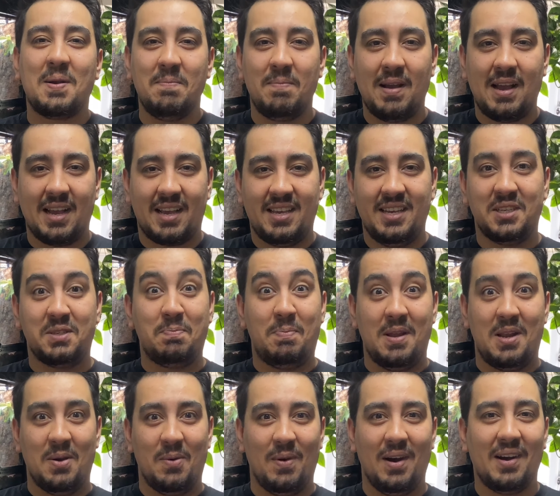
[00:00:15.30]
back. It's been
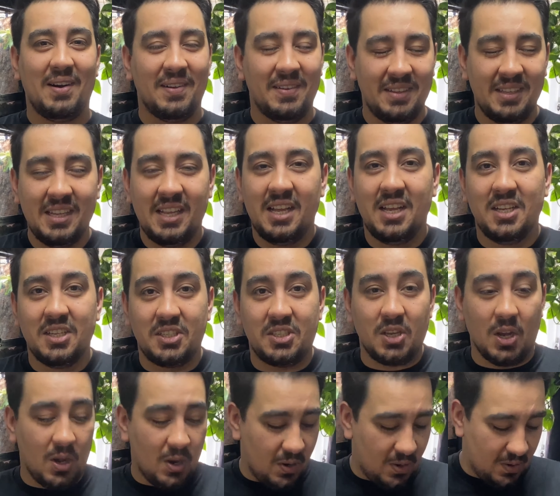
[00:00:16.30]
a while.
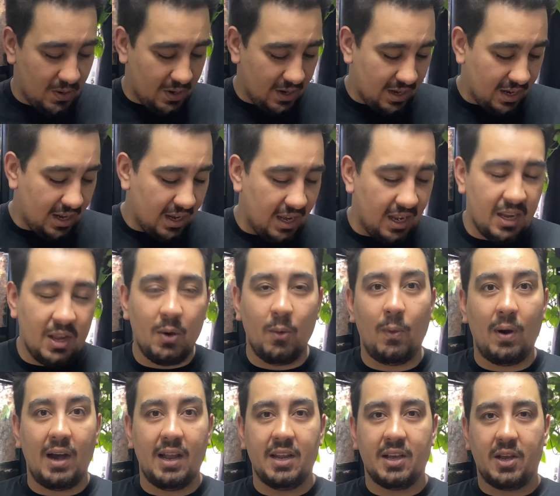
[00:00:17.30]
So a little
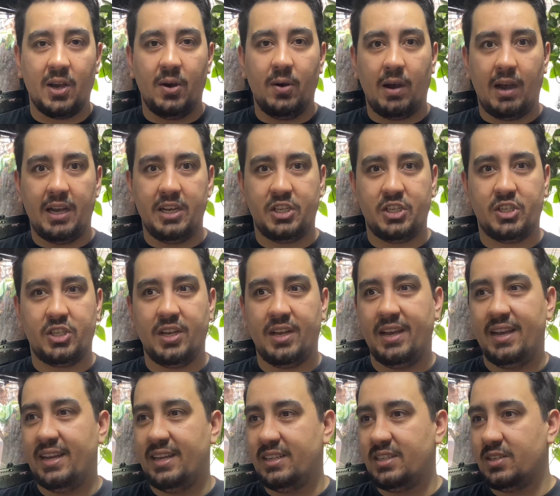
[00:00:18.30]
while ago
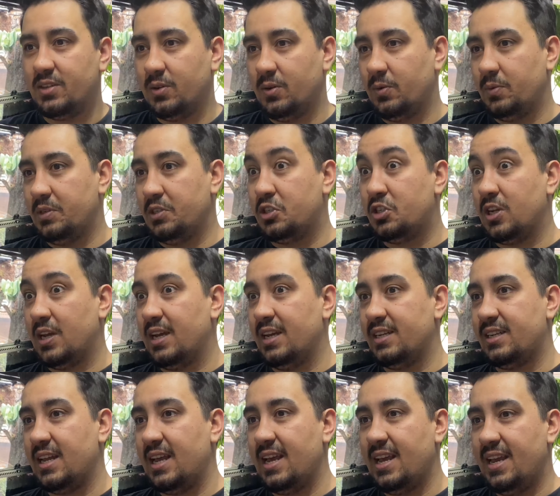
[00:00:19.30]
we
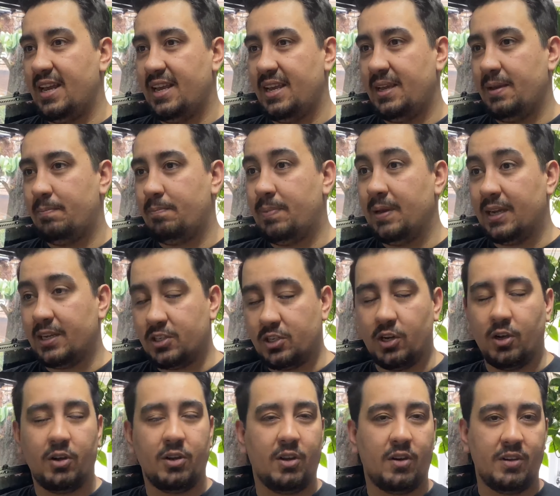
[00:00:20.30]
shared a picture
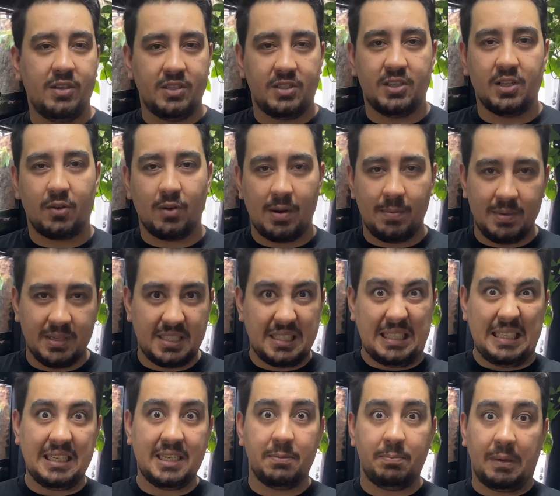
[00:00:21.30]
on our Instagram, a
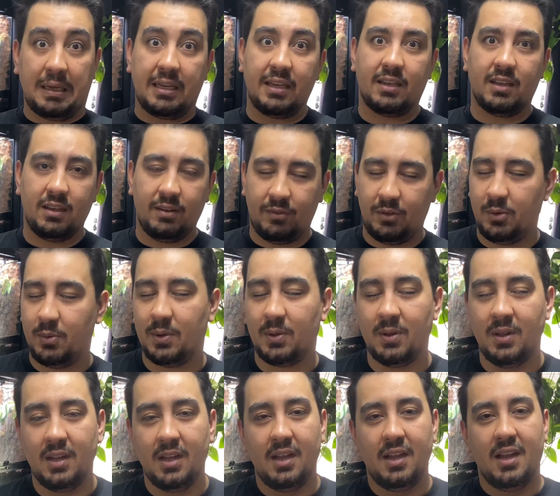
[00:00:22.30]
sneak peek if you will,
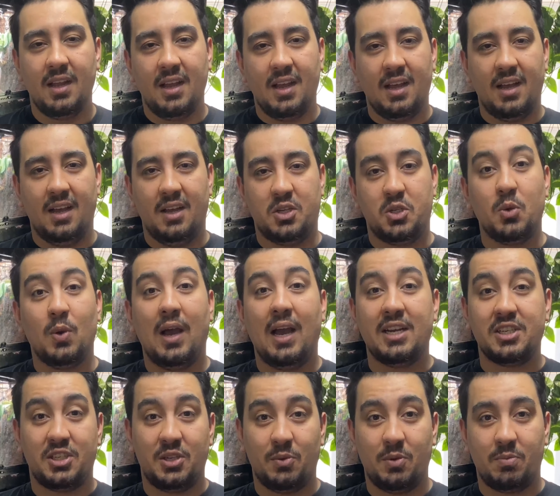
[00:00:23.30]
to a
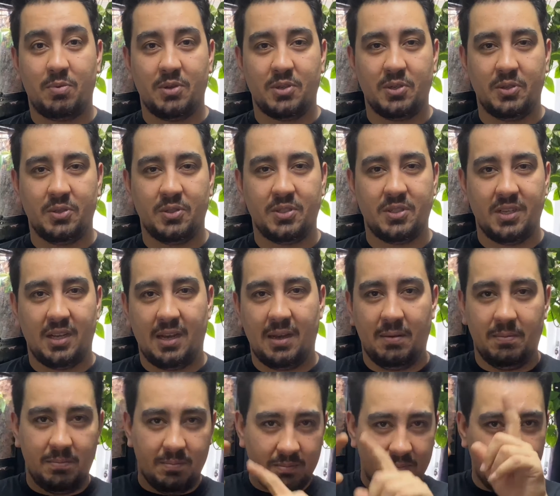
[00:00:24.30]
hatchling we produced.
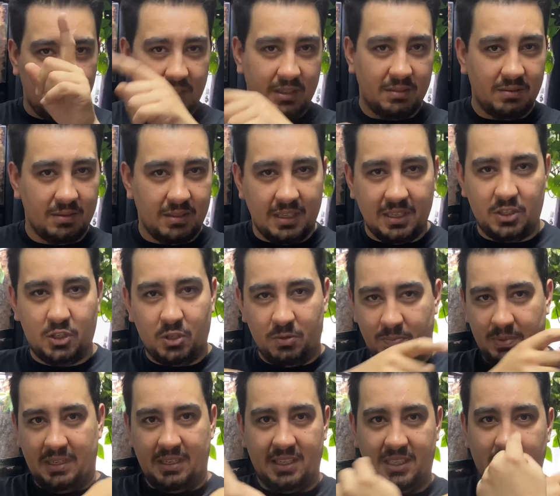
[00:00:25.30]
And it should
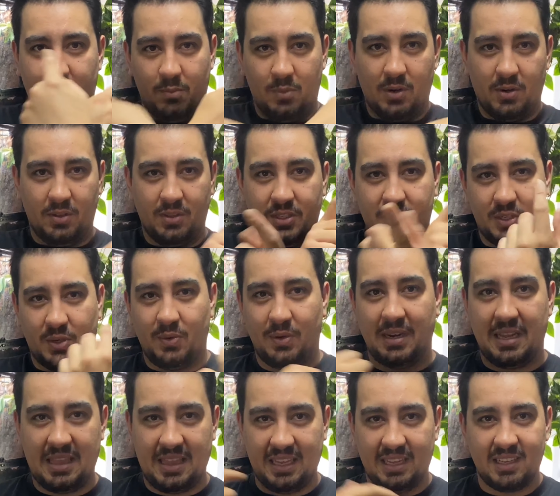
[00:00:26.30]
be somewhere on the screen I
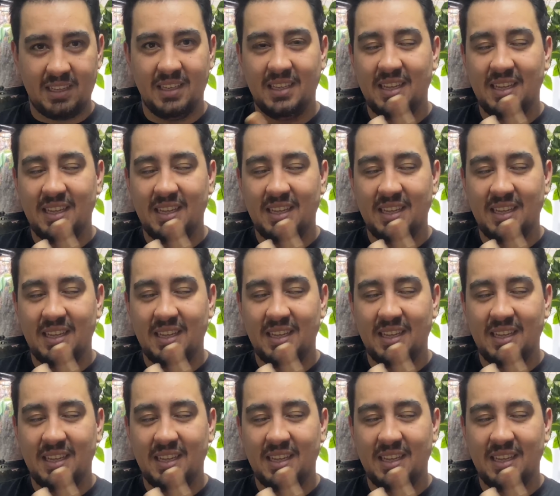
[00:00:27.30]
think.